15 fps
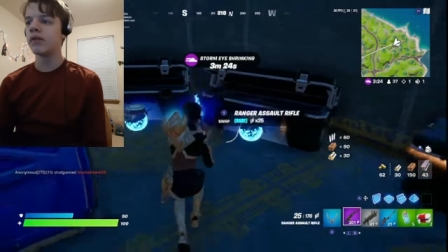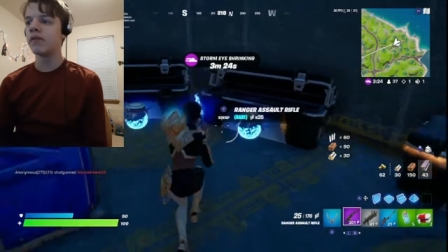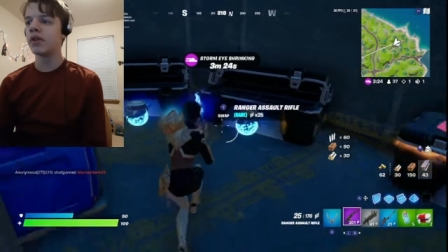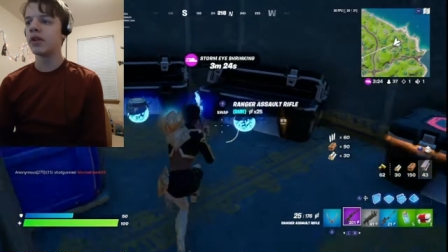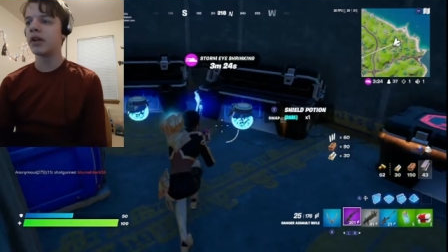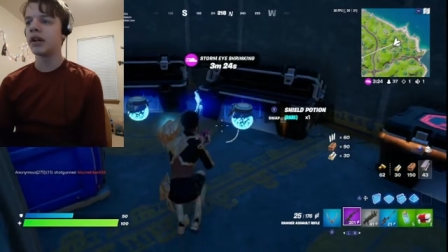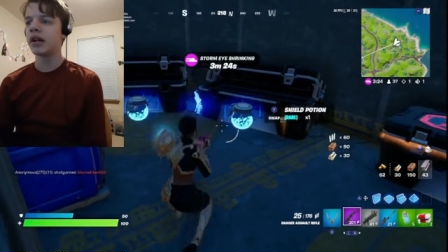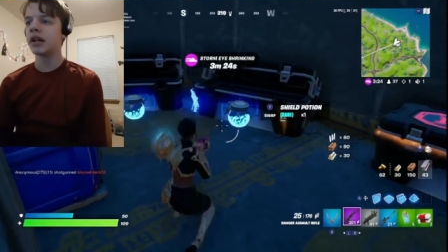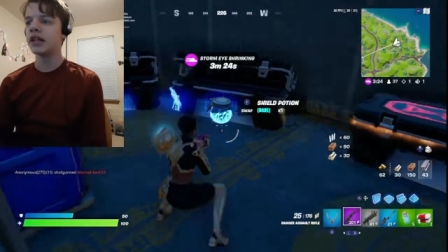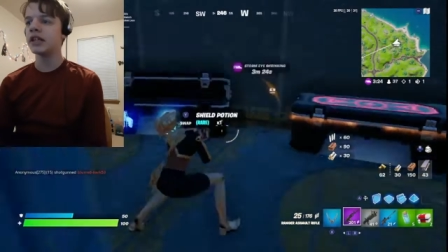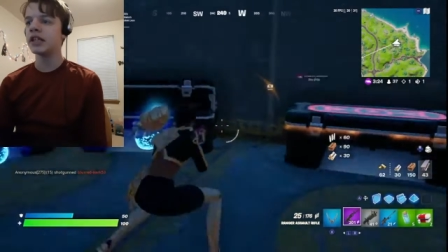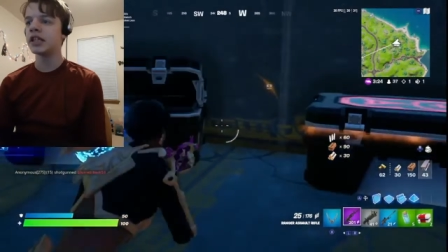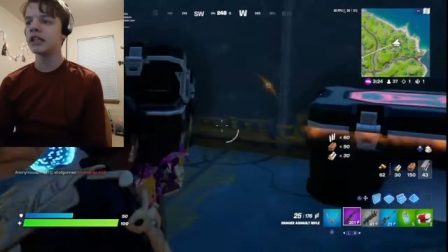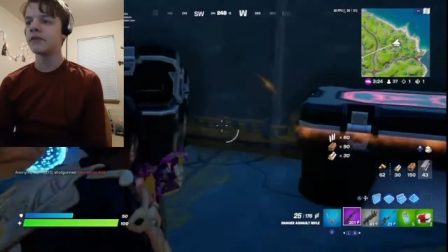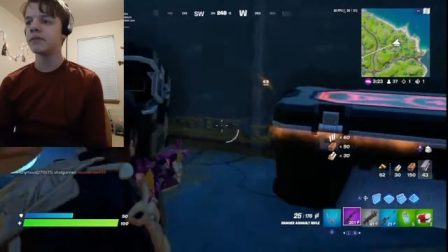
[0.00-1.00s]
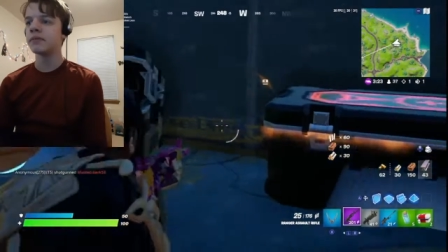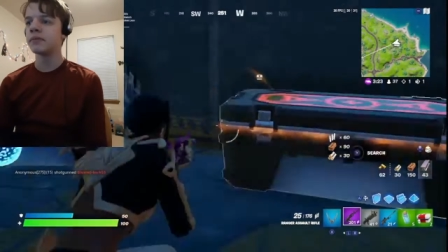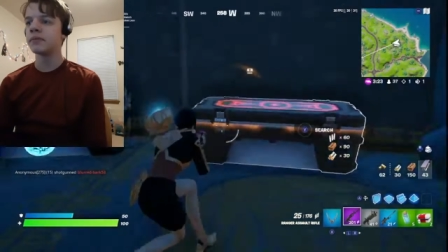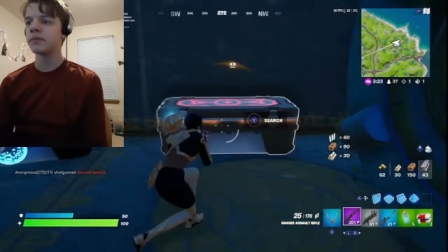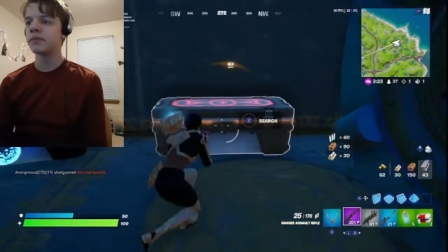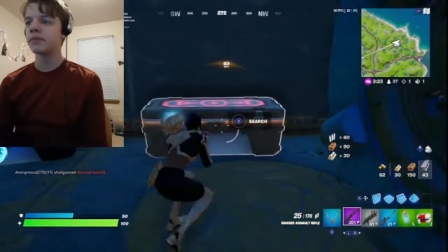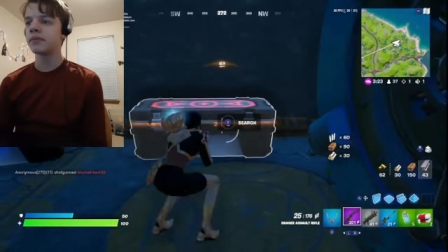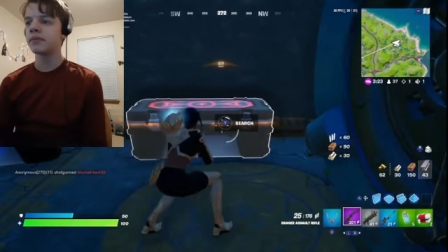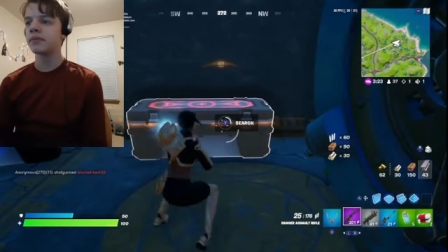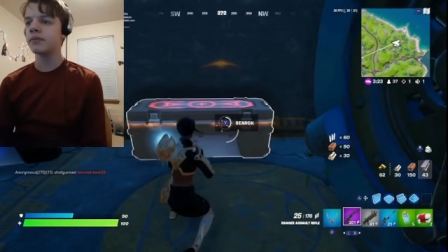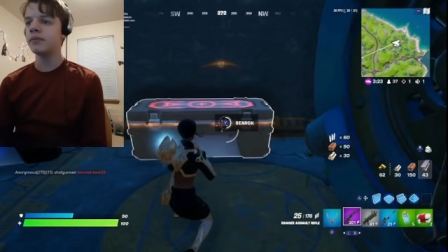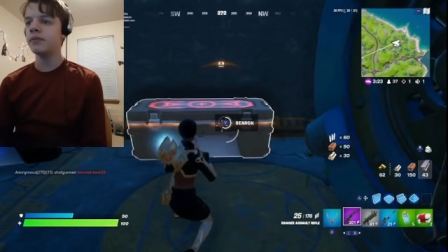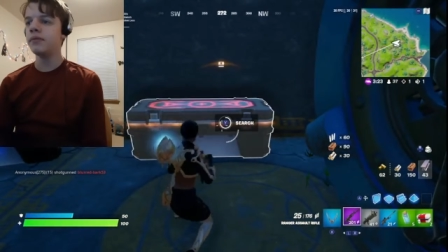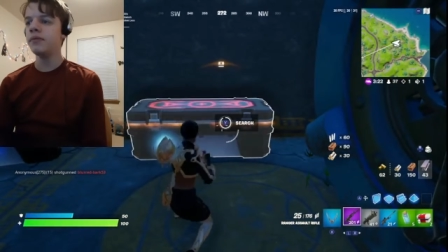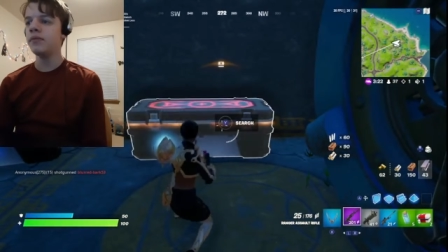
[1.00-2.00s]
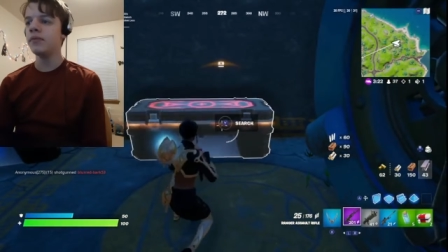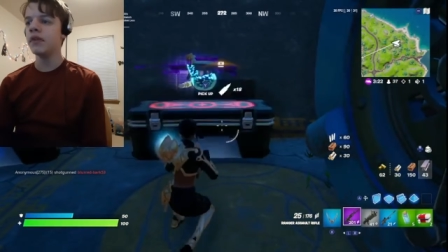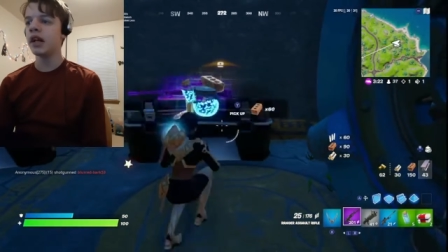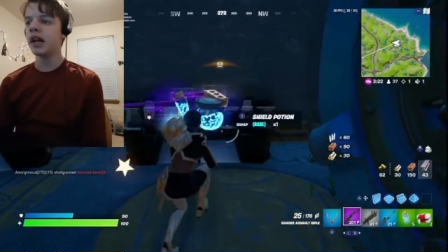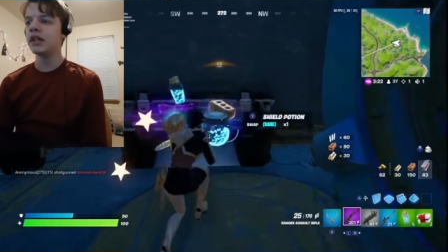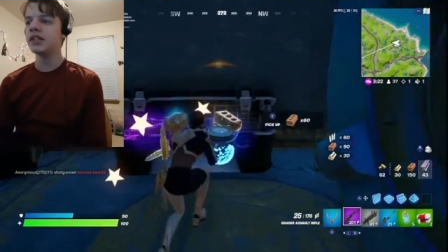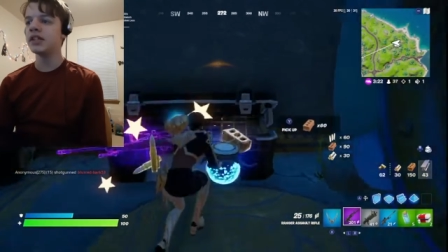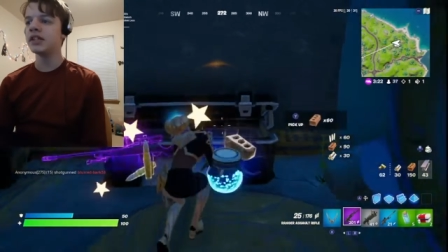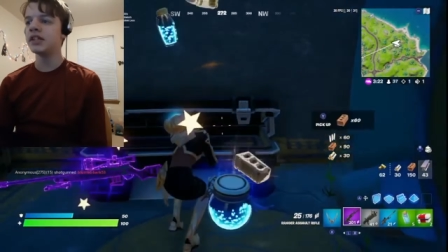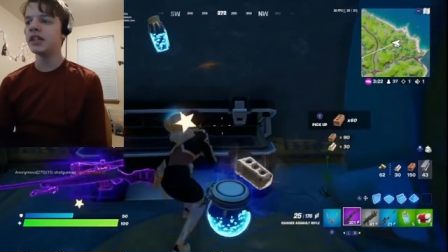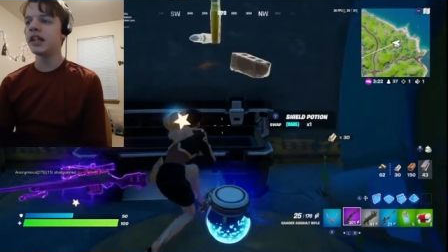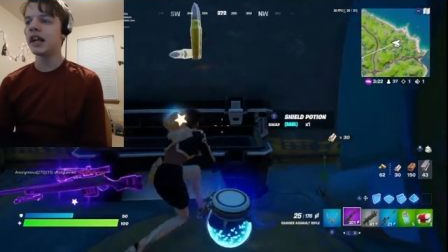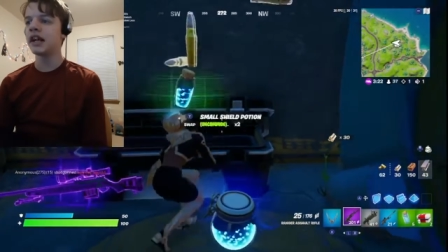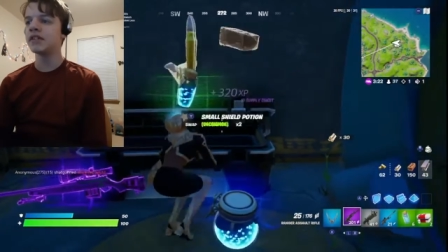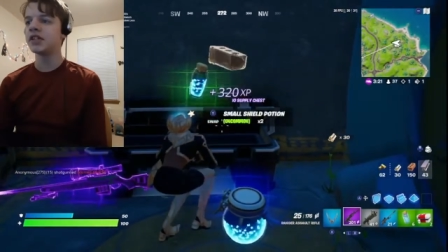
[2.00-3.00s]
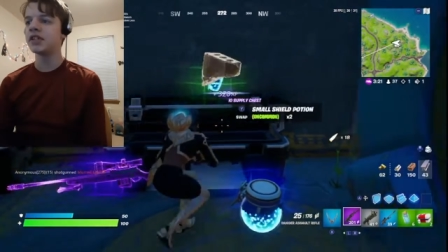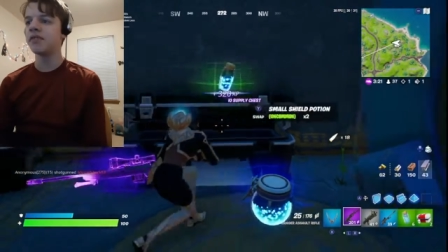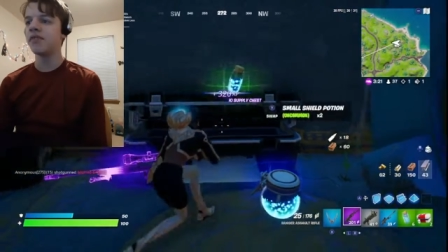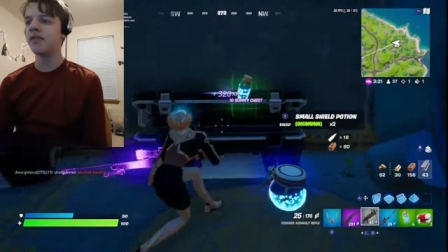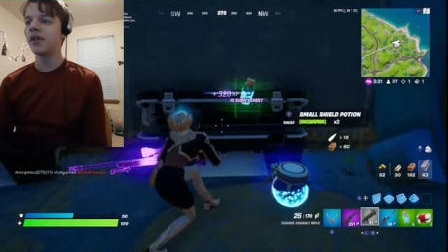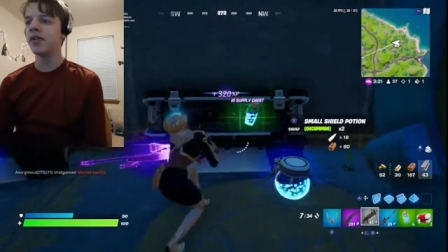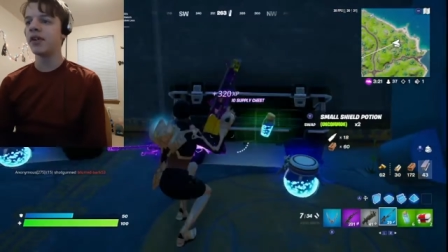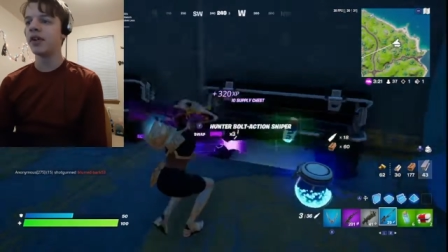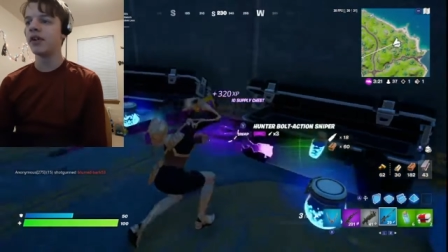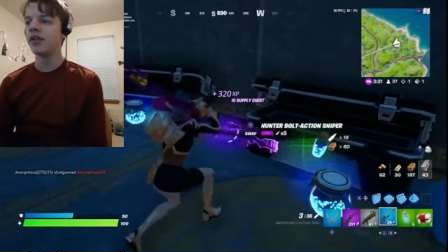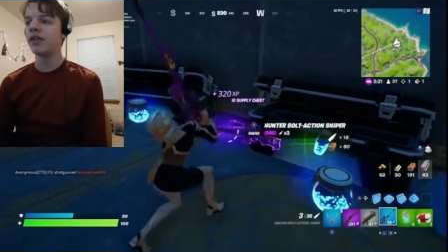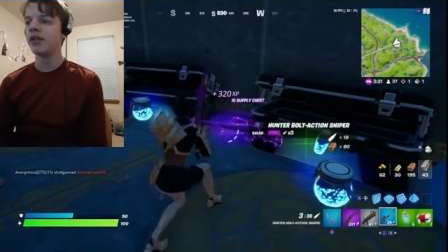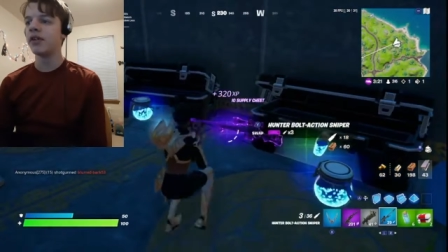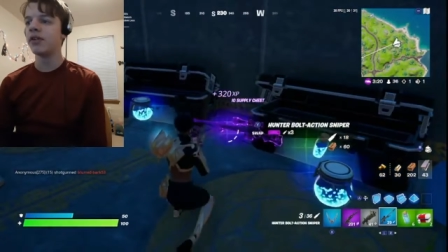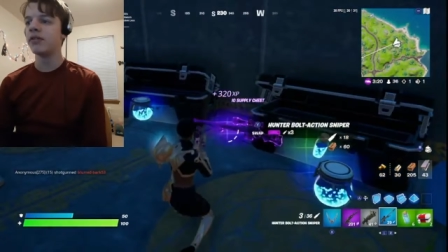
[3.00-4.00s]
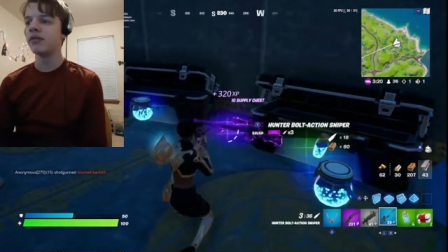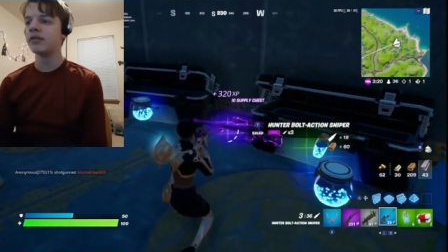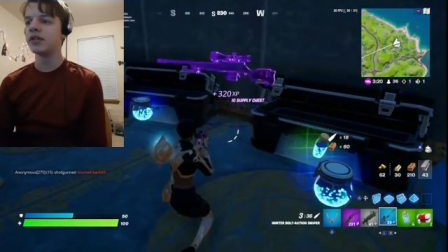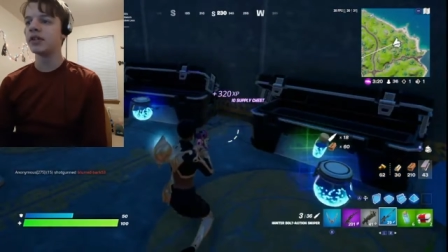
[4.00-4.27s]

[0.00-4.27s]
Very nice. As you can see, they have some very good loot.